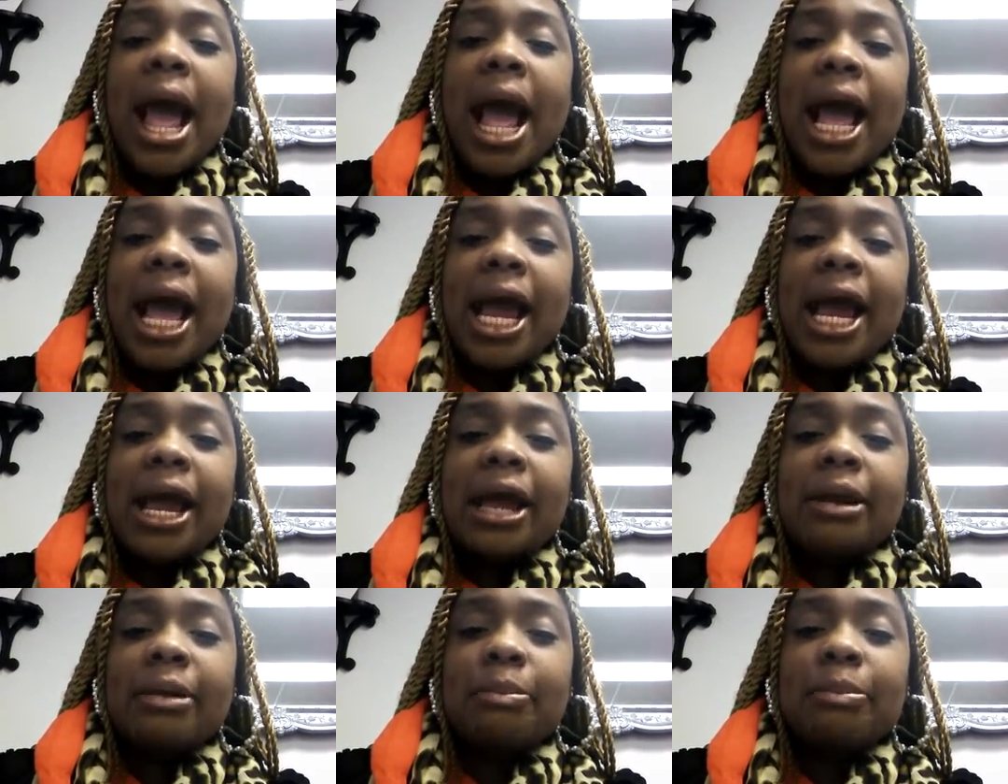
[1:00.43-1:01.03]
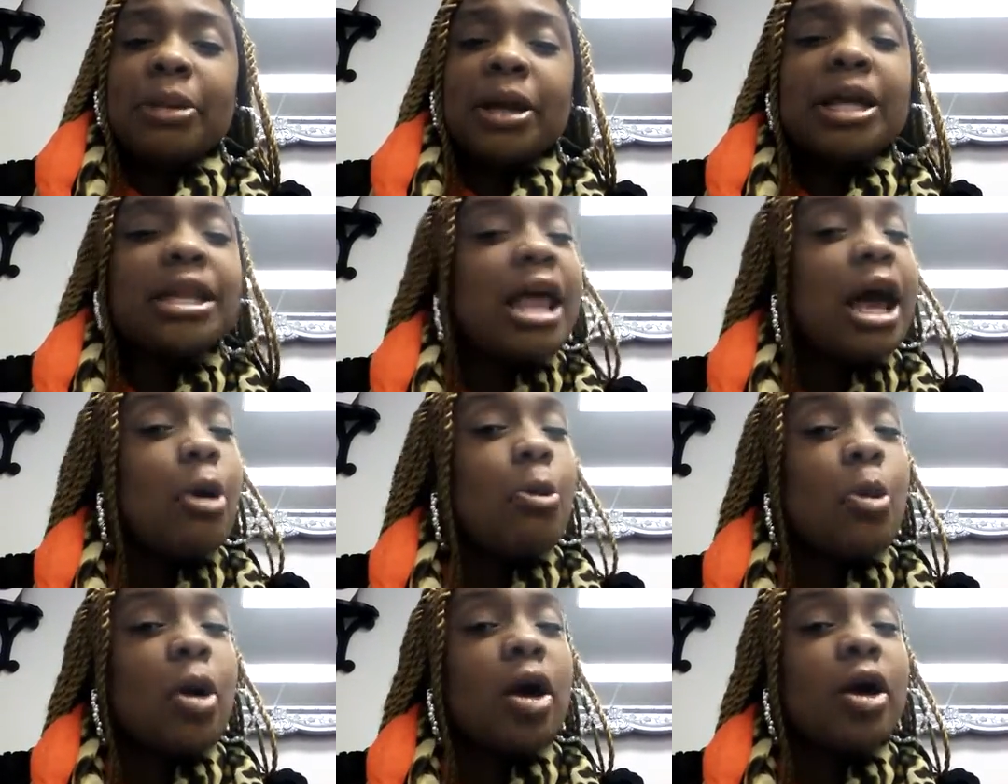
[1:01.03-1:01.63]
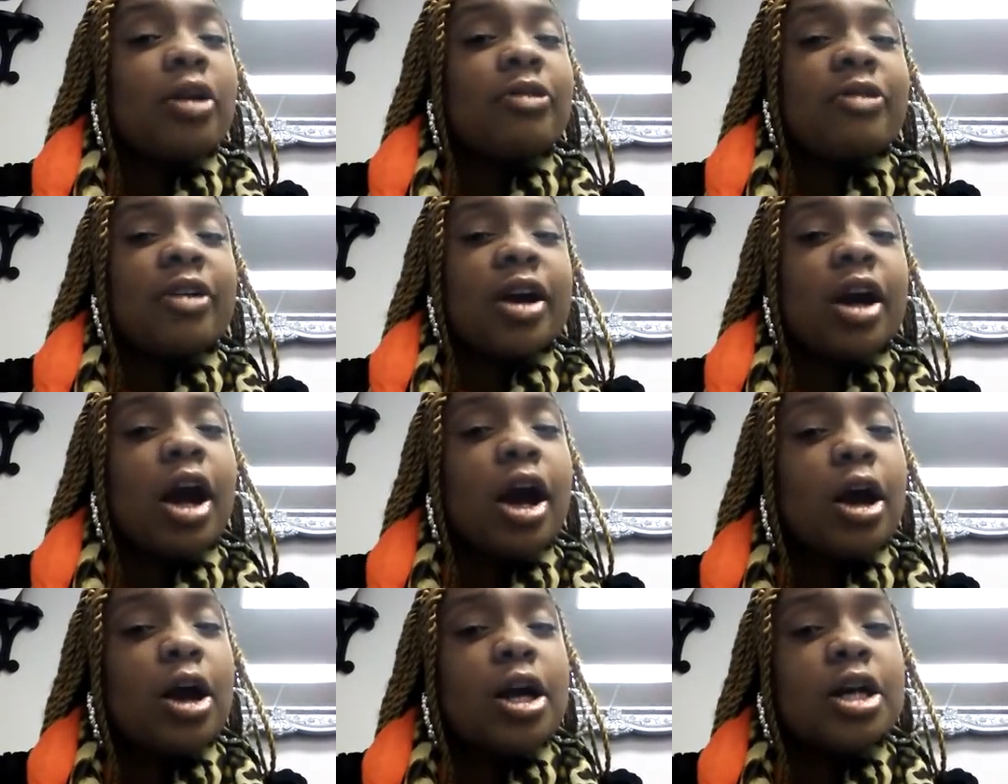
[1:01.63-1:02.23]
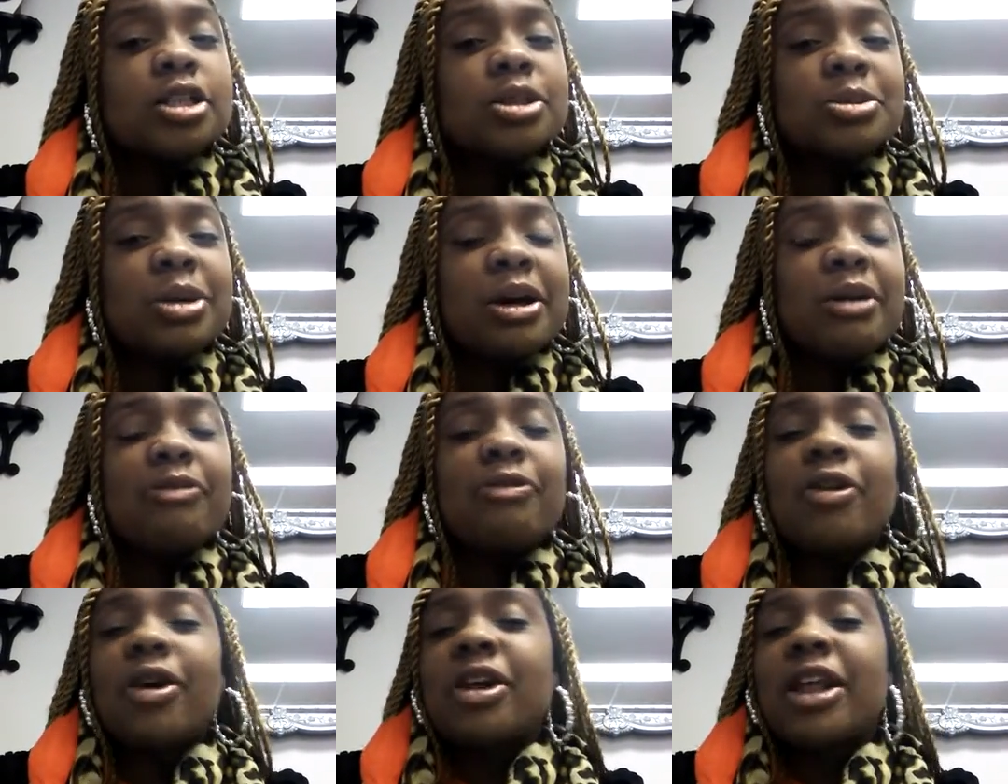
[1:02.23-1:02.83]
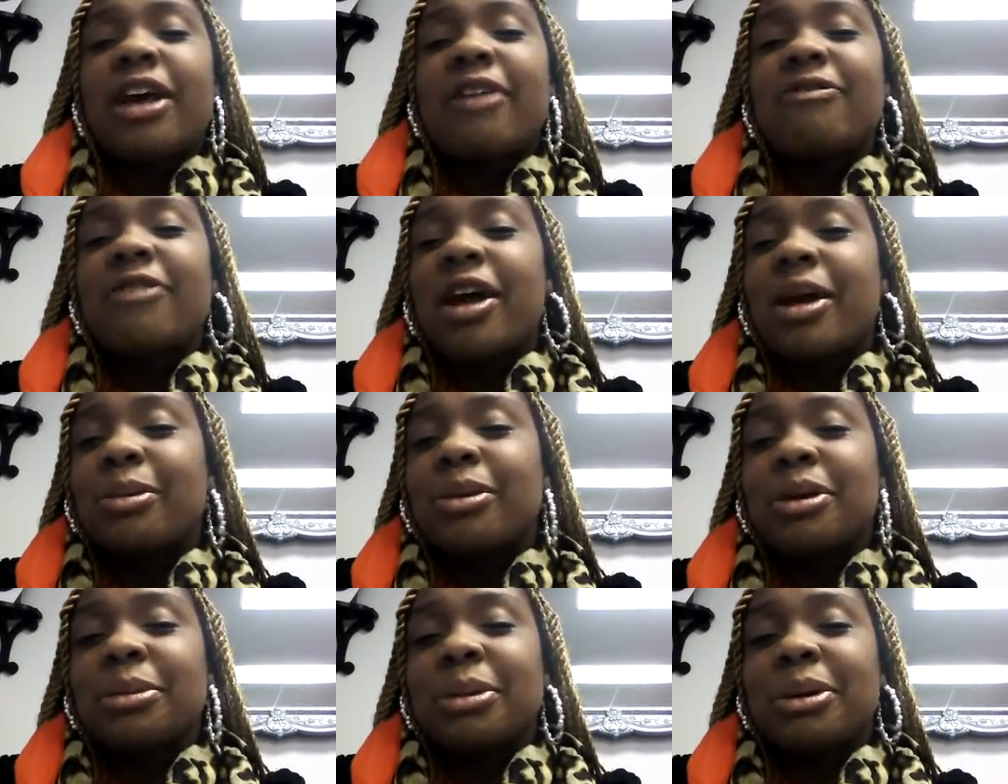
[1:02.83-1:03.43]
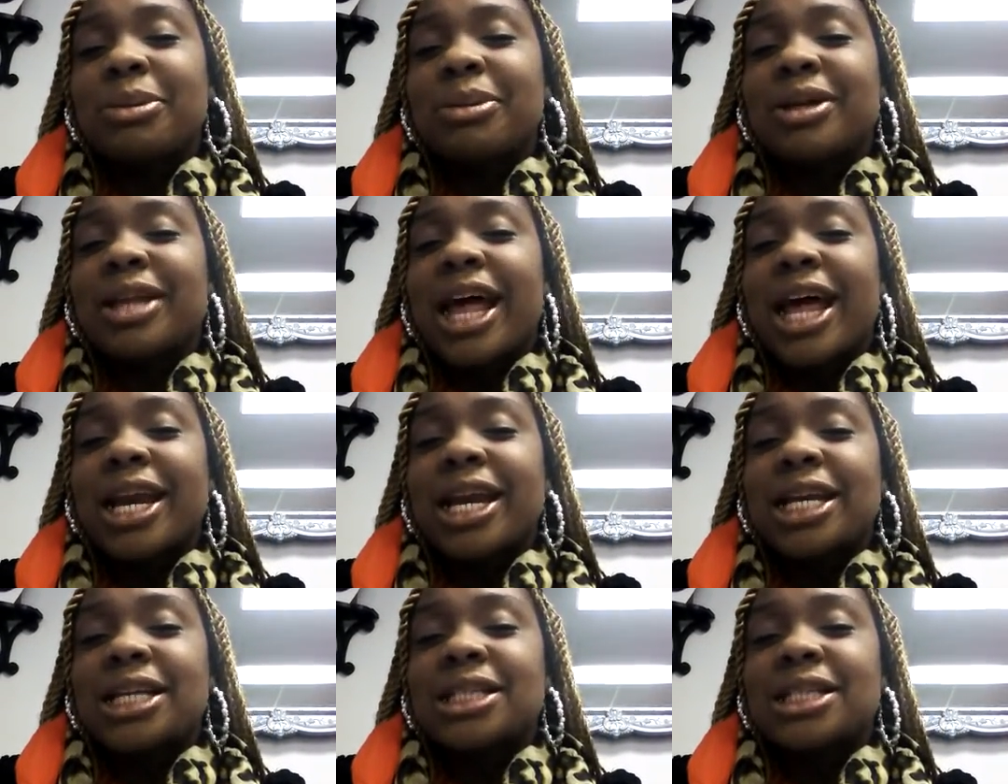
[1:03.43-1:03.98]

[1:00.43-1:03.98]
And be that word of encouragement for that family member that